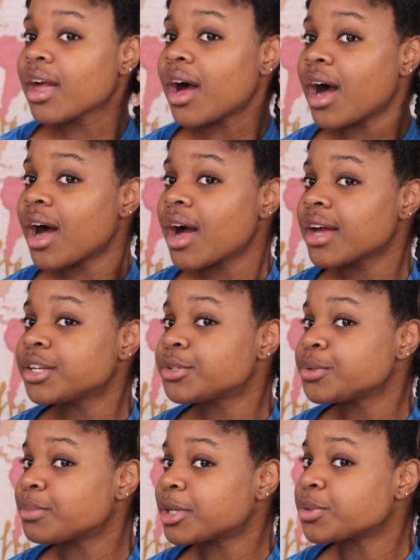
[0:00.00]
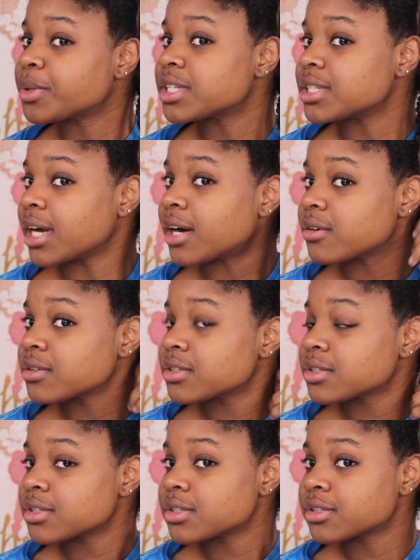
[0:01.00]
I do my twist
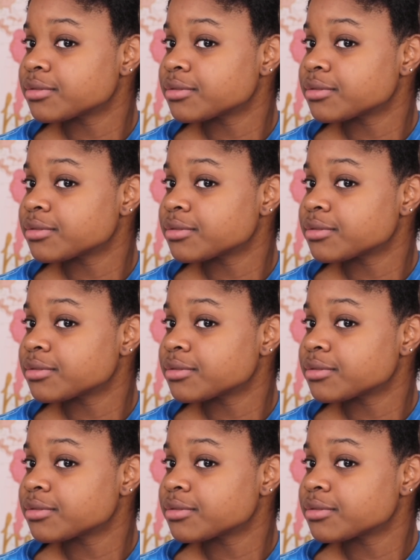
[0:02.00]
outs.